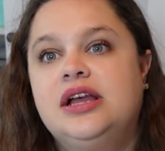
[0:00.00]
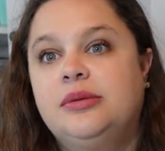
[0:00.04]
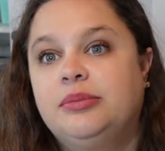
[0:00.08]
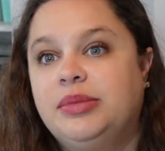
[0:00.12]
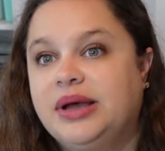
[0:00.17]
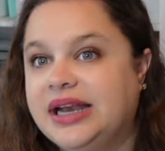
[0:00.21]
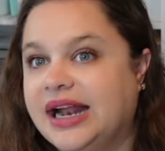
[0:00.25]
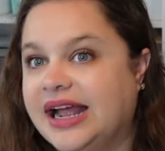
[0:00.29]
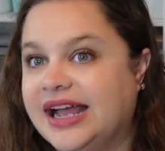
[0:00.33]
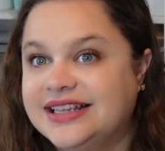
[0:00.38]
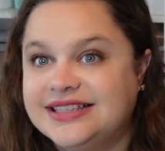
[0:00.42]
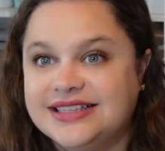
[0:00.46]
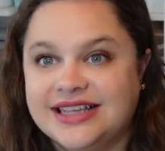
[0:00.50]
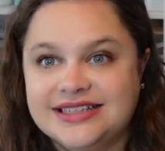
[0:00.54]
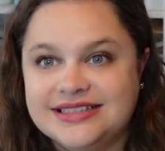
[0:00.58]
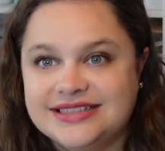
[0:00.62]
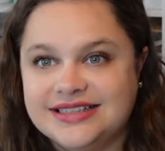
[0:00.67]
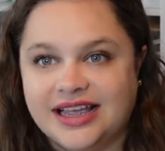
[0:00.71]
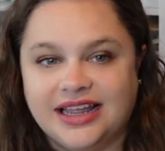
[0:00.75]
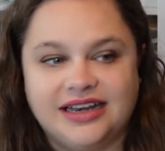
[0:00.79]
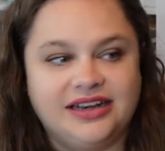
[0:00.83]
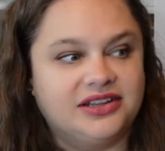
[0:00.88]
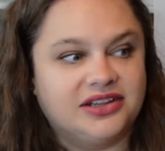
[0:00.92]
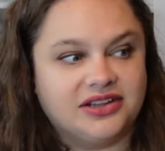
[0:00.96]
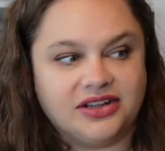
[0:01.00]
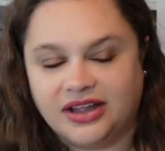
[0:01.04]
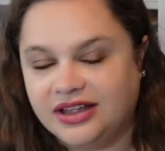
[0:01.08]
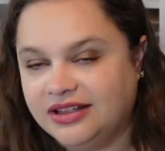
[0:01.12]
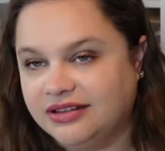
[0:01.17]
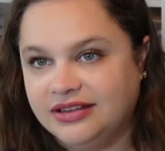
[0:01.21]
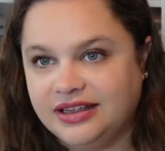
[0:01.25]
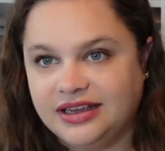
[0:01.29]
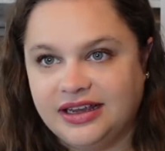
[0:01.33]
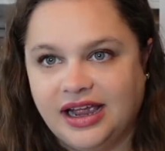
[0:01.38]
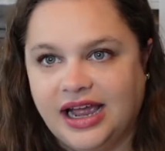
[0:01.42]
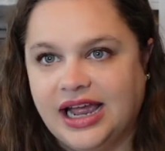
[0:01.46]
But as I said,
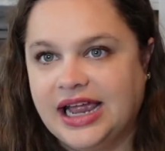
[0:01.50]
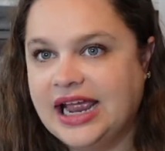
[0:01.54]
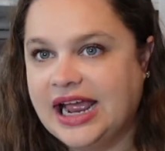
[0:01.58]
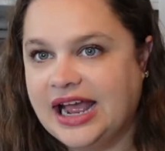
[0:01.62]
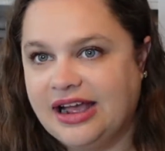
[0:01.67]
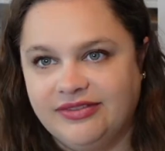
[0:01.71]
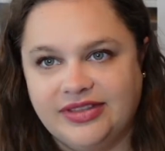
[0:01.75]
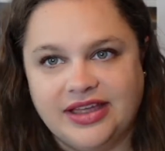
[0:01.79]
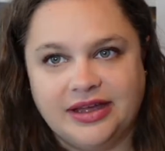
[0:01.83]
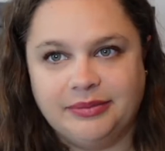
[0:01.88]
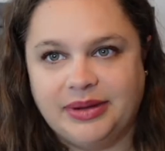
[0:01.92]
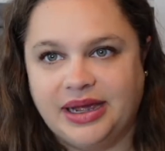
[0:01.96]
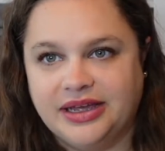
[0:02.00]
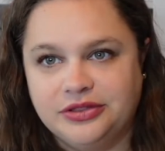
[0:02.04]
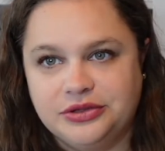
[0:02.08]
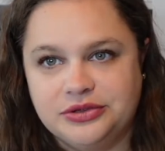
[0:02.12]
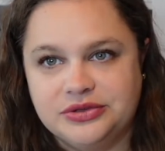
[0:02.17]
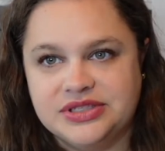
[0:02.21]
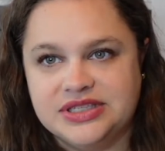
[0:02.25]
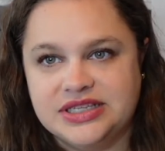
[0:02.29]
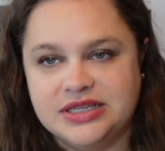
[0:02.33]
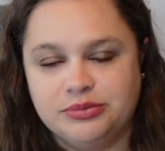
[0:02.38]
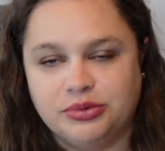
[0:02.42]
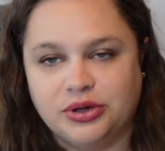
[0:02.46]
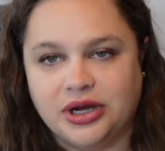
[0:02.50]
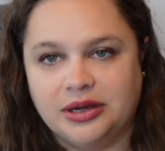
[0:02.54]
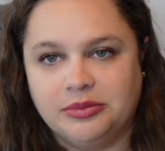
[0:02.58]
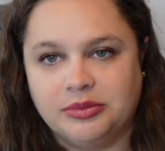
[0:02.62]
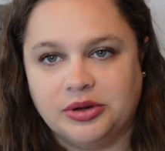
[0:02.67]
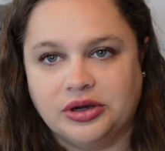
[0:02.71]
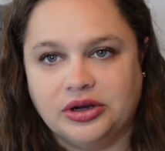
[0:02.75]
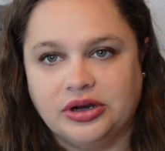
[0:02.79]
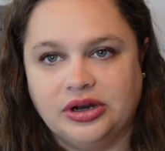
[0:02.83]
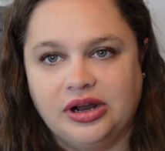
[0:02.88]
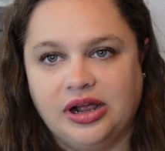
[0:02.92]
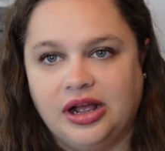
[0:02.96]
luckily I have that Math U See
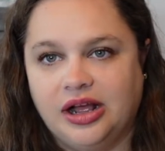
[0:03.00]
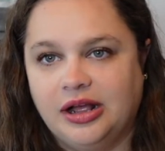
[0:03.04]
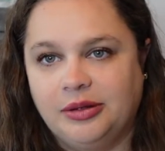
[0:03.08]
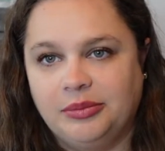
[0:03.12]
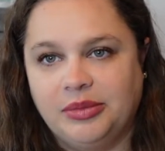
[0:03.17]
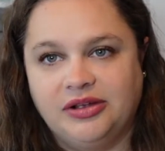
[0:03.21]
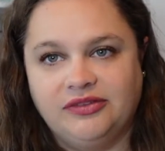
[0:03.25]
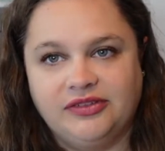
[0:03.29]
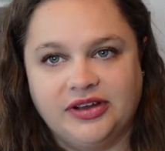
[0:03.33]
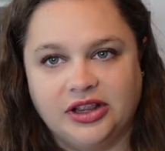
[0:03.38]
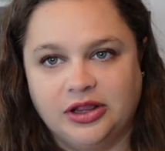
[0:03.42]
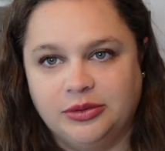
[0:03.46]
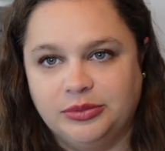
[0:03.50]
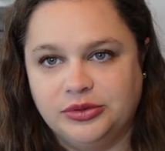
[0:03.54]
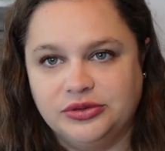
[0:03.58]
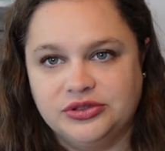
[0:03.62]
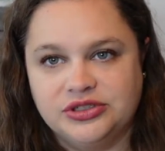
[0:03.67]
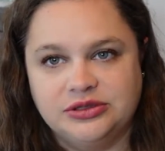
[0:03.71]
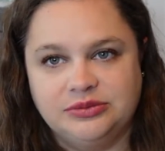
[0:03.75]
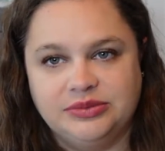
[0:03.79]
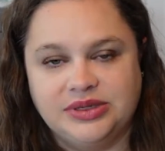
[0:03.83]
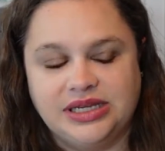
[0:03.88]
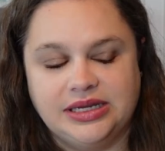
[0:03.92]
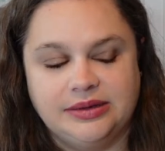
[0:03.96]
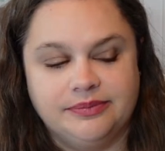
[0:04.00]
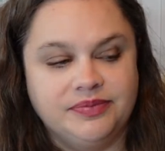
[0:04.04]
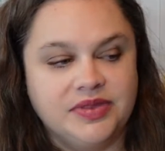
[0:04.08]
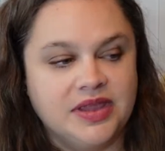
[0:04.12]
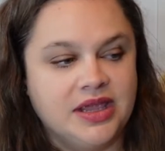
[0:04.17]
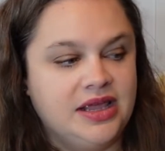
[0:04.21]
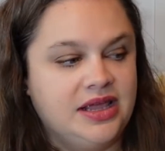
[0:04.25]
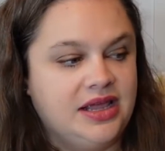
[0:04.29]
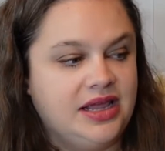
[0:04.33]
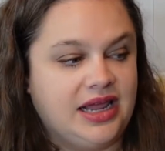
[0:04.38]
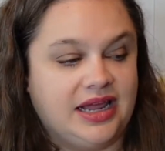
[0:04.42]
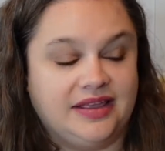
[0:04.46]
primer um, available to me,
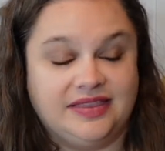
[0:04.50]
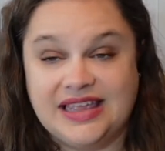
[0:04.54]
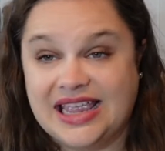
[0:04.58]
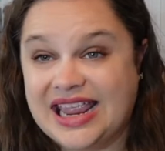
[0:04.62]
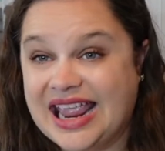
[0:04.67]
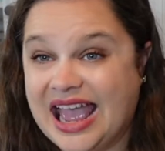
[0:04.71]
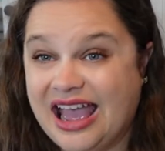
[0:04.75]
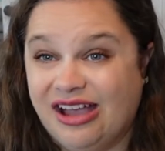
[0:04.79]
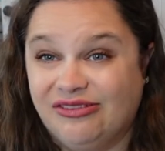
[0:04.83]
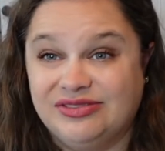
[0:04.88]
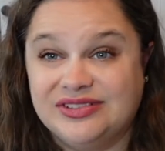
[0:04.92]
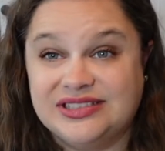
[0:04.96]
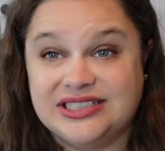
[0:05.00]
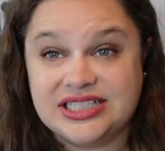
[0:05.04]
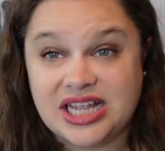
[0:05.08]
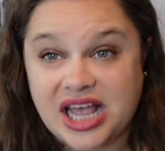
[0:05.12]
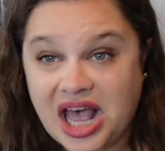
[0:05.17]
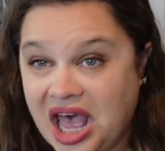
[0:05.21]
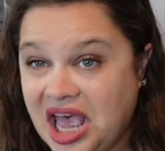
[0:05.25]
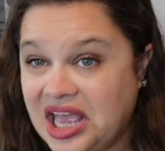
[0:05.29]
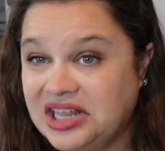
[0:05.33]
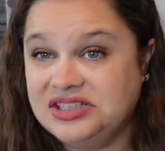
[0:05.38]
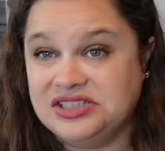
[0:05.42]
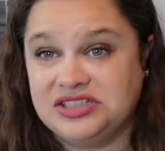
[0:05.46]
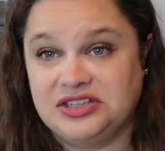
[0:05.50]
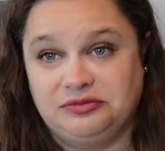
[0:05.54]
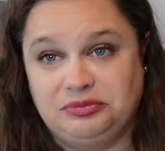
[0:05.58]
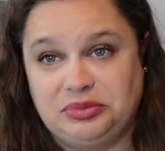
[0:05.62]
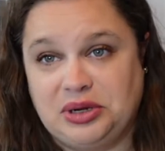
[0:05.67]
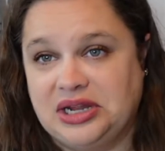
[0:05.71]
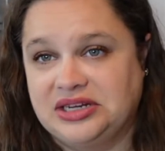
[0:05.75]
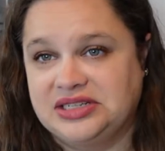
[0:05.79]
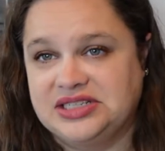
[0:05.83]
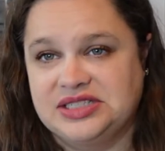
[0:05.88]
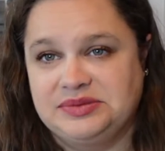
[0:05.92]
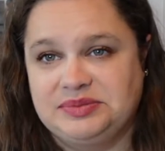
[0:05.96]
and they have tons of
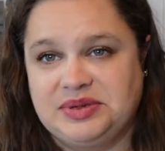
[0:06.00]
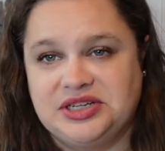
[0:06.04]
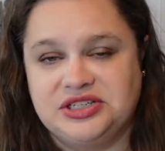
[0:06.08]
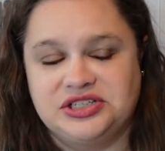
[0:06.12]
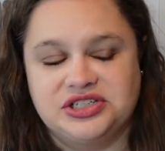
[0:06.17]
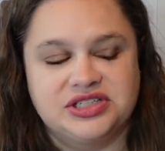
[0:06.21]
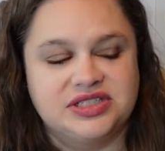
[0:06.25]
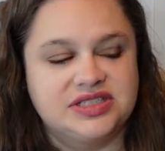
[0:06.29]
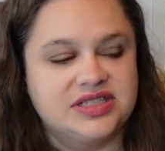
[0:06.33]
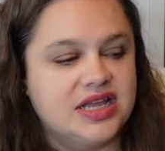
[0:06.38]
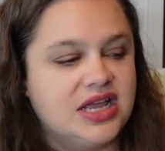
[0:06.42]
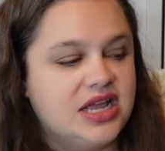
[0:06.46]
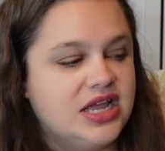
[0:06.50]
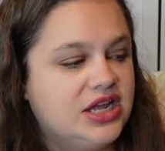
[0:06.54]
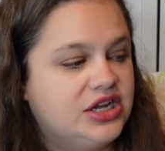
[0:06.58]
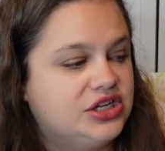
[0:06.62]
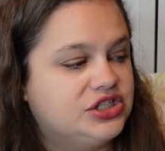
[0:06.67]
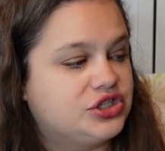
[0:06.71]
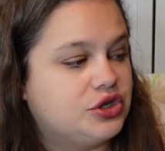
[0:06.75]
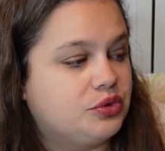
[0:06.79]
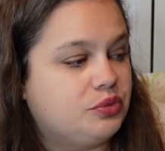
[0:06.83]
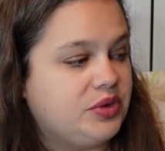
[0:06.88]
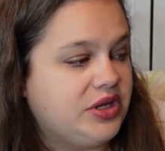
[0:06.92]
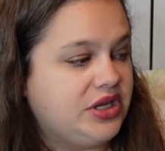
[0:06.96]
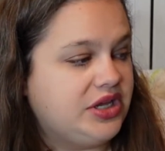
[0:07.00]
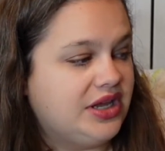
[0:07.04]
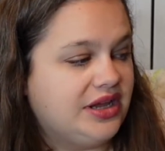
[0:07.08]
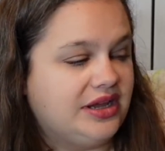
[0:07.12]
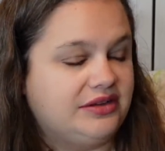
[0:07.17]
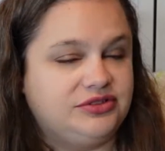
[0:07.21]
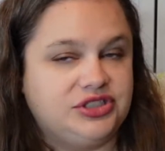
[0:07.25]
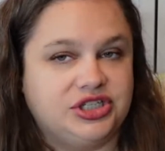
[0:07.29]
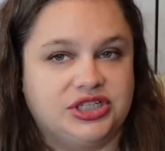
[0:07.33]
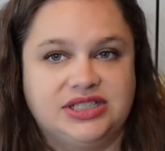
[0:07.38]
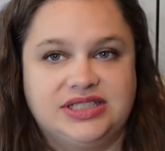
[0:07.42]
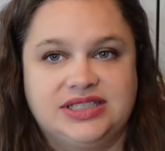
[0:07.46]
practice pages. So we
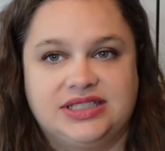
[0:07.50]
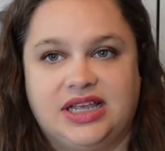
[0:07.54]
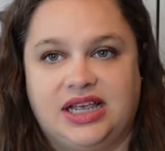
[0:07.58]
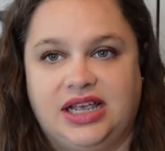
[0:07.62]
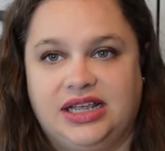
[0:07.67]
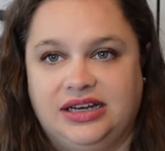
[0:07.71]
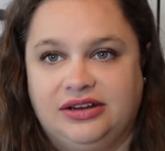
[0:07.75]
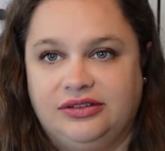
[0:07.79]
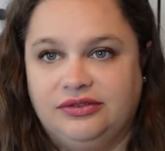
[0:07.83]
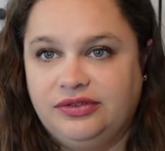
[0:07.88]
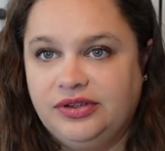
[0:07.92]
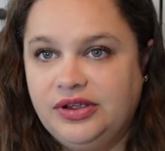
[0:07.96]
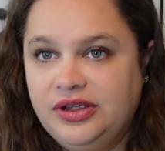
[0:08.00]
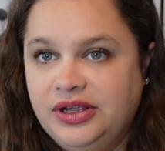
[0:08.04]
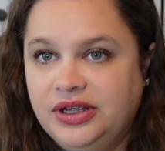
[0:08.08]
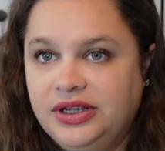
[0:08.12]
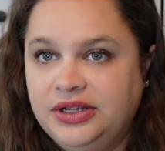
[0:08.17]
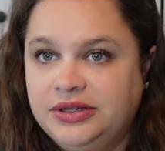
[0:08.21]
have just kind of